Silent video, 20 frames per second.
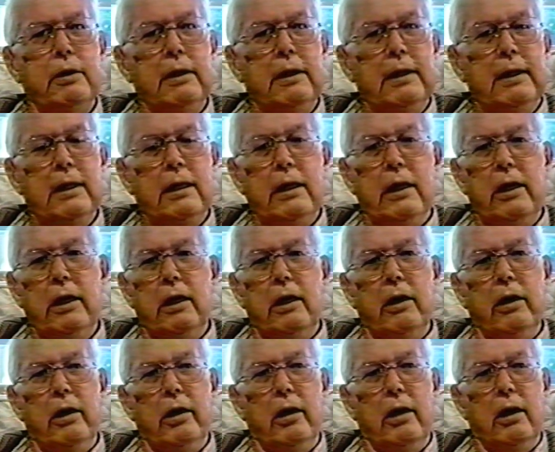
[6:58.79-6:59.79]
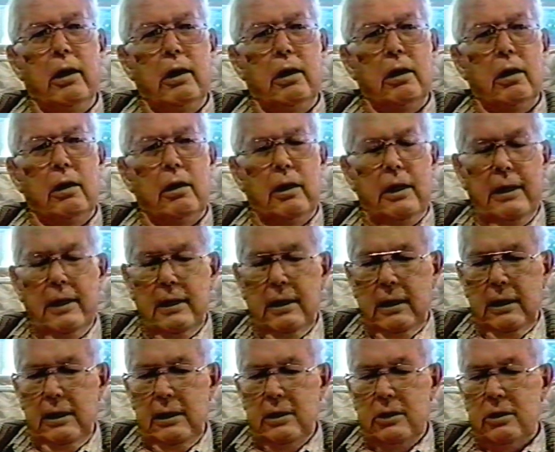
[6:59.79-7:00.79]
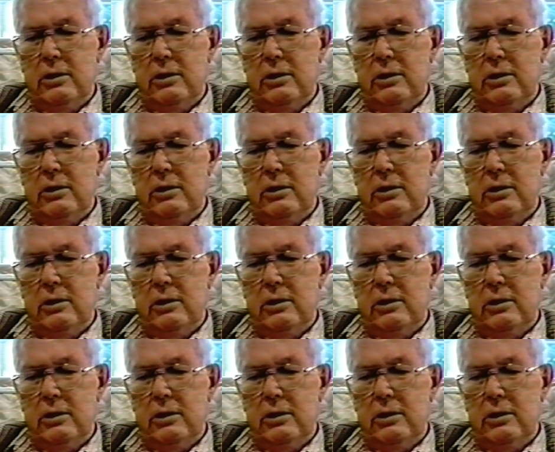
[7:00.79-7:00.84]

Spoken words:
Lend-Lease was one thing in